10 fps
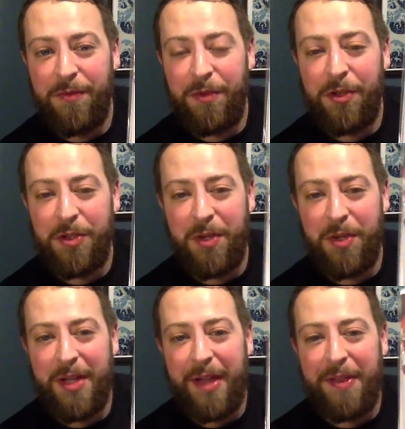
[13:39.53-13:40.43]
Virgin
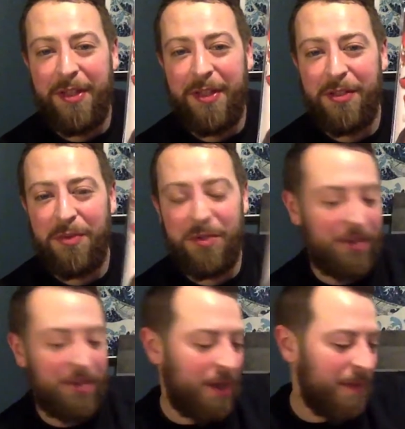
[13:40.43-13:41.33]
one. I think this
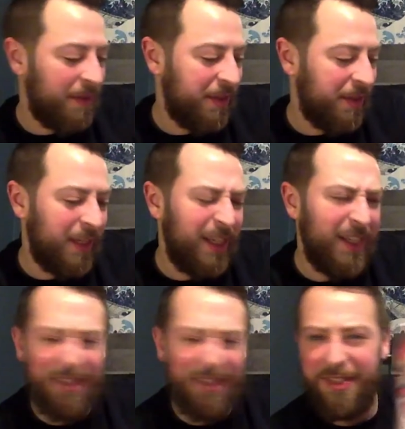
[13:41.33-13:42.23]
was a Comics
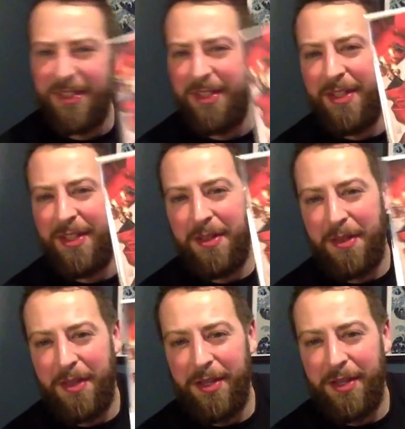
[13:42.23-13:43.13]
Elite
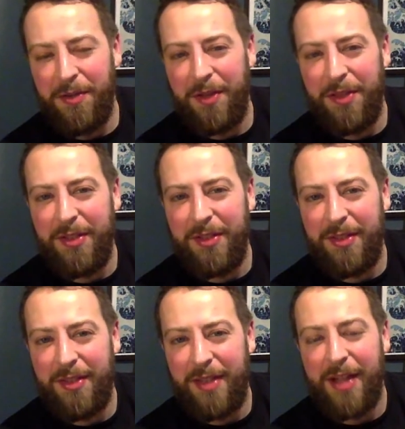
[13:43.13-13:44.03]
thing. So I think
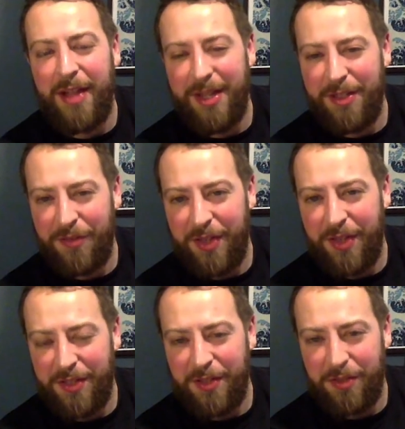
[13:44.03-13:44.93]
that
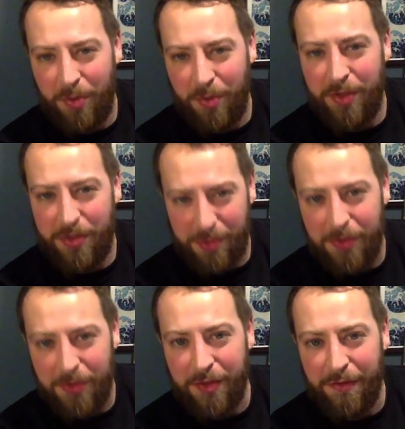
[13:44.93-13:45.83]
classifies as a store
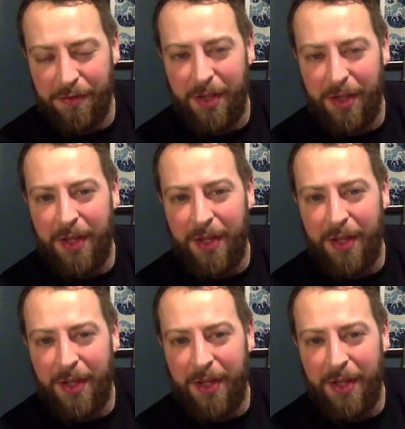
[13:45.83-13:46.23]
exclusive.